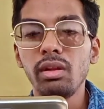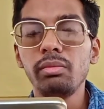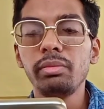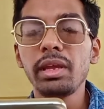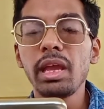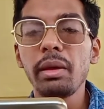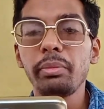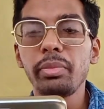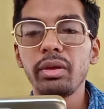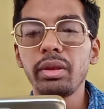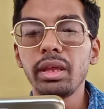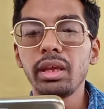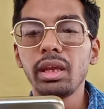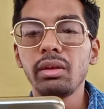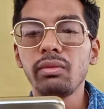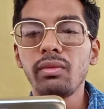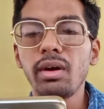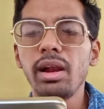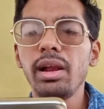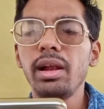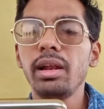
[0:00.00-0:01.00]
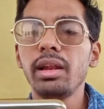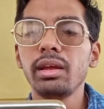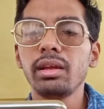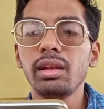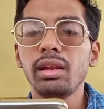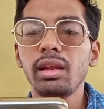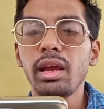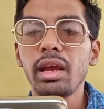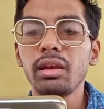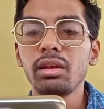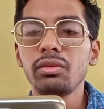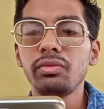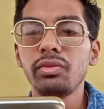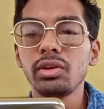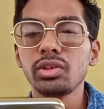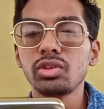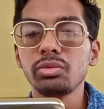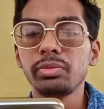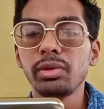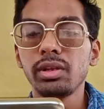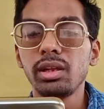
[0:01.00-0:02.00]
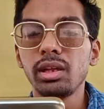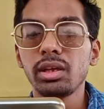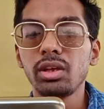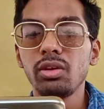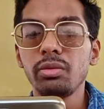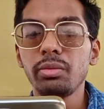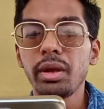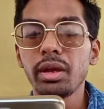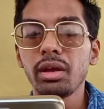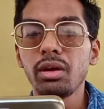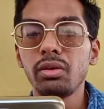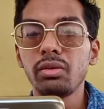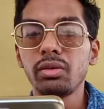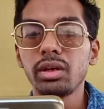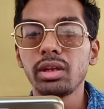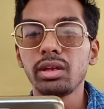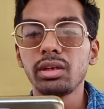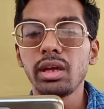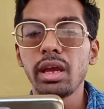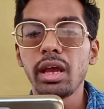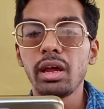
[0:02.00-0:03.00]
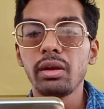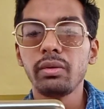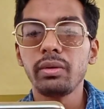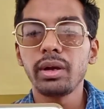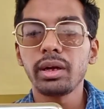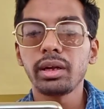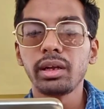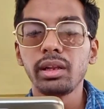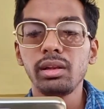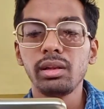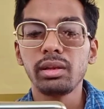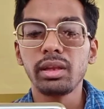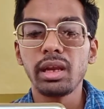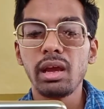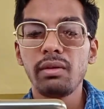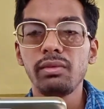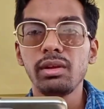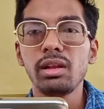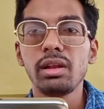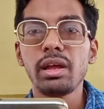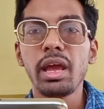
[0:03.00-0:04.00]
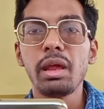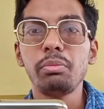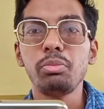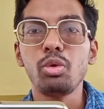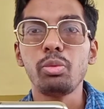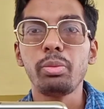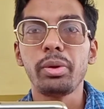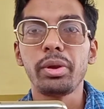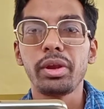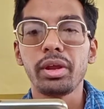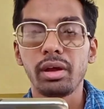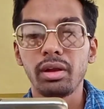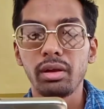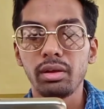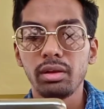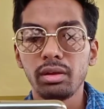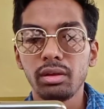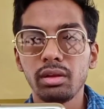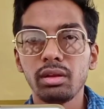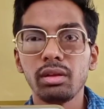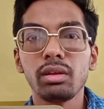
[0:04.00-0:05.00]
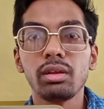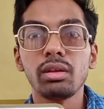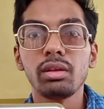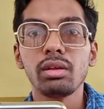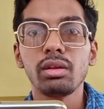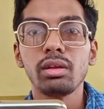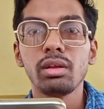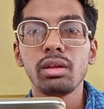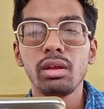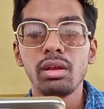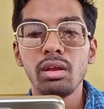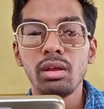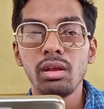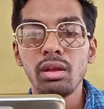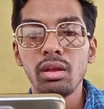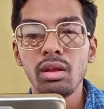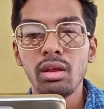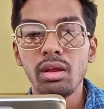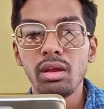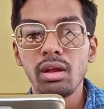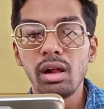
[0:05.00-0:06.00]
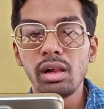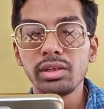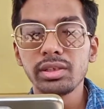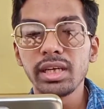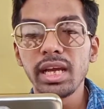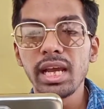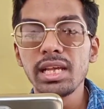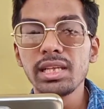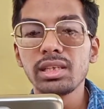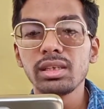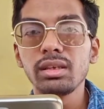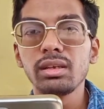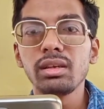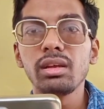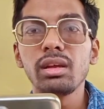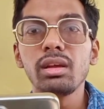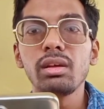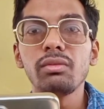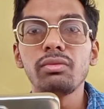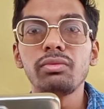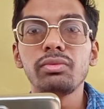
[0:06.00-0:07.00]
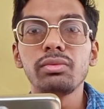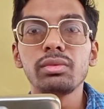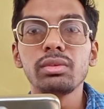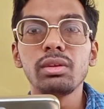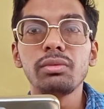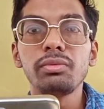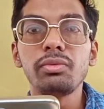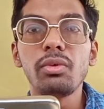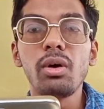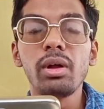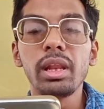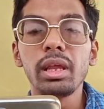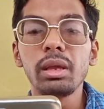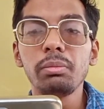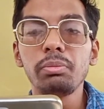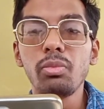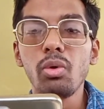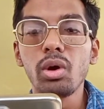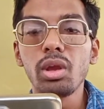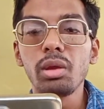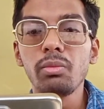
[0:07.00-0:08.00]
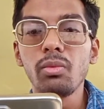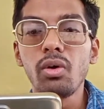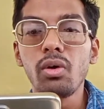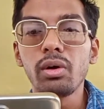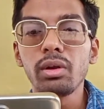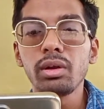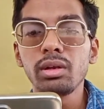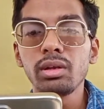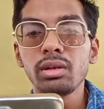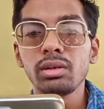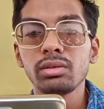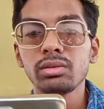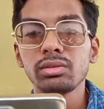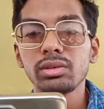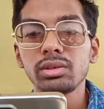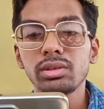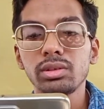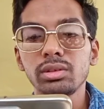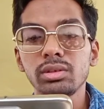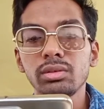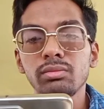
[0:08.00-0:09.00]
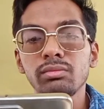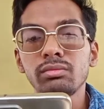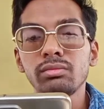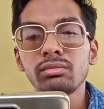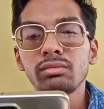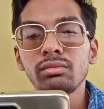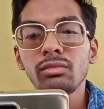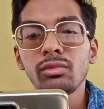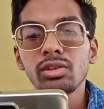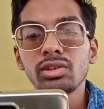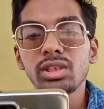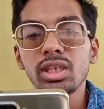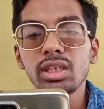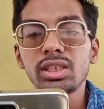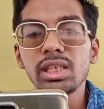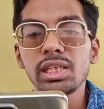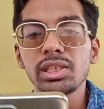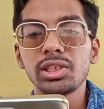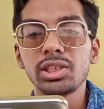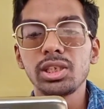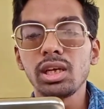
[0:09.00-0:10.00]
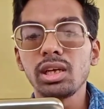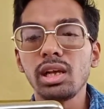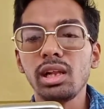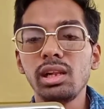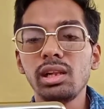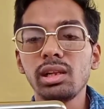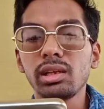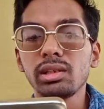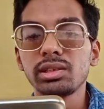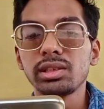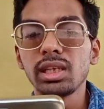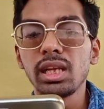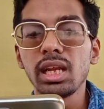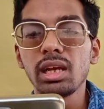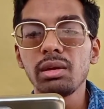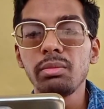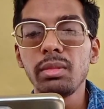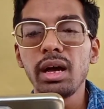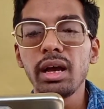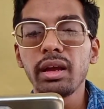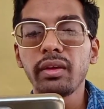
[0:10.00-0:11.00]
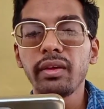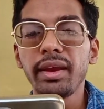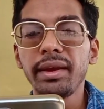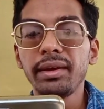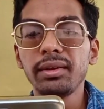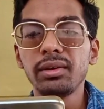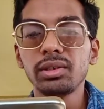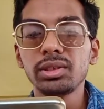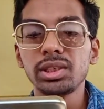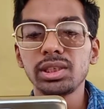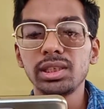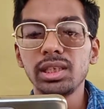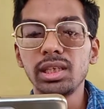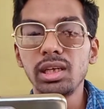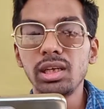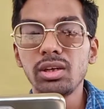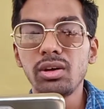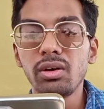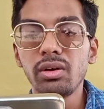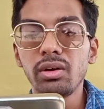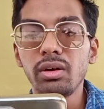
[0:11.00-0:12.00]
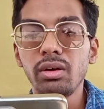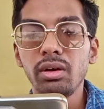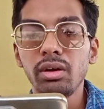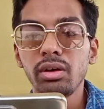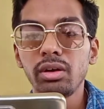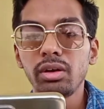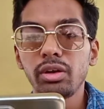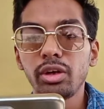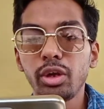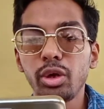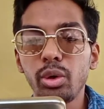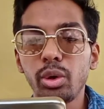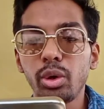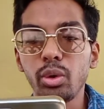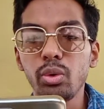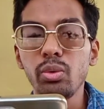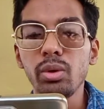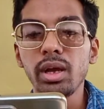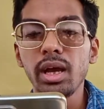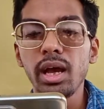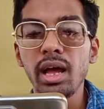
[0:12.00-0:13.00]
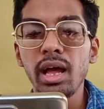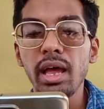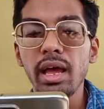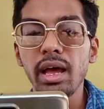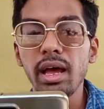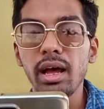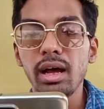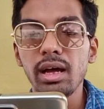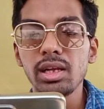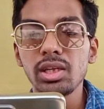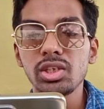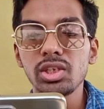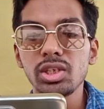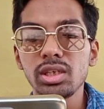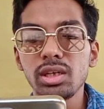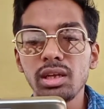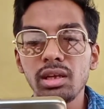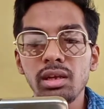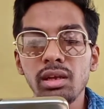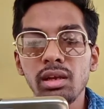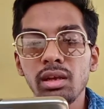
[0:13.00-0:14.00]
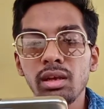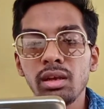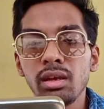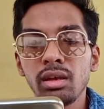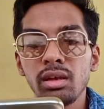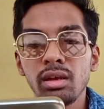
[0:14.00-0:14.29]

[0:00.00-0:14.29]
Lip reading: will be appearing in wild, and if you're super lucky, Magmortar, Aeroreptile, Graveler, and Pupitar. Also guys, the following Pokemon such as Shuckle, Slugma, Crandor, Shieldon, Tortuga, Archen,